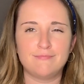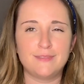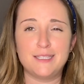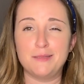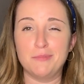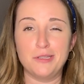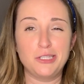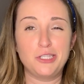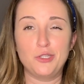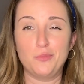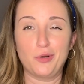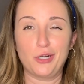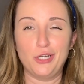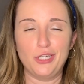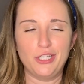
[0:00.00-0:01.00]
It smells
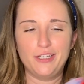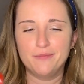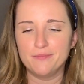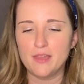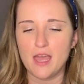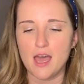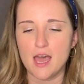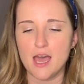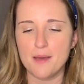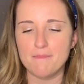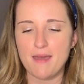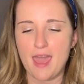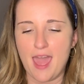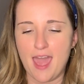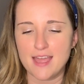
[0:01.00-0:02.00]
super good.
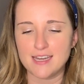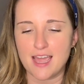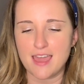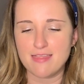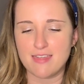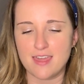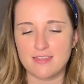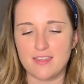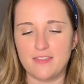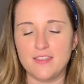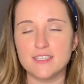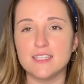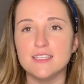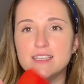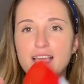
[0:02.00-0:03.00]
And I think that this is